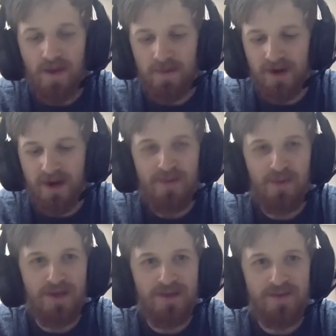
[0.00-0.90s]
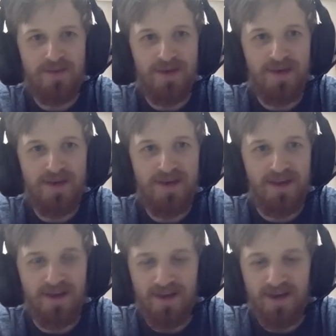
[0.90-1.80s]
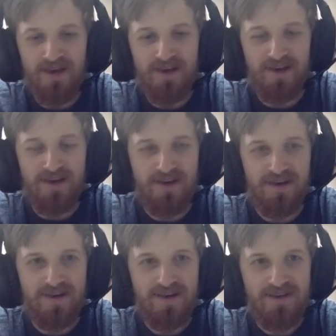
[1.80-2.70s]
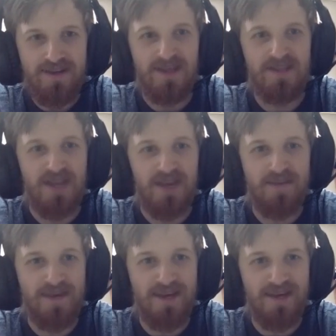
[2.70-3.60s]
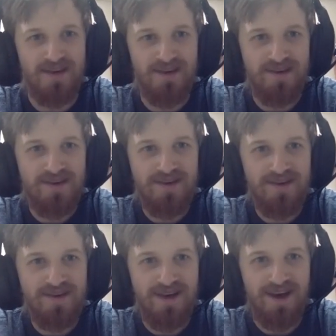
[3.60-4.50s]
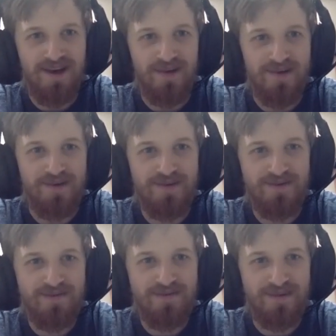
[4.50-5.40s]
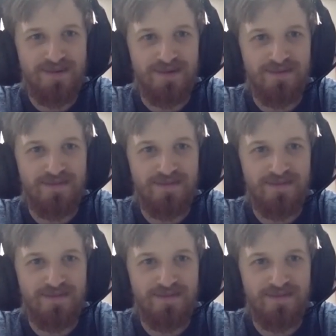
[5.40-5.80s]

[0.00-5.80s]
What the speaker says: I mean, I applied to be Micah, and I got like same day hired. So.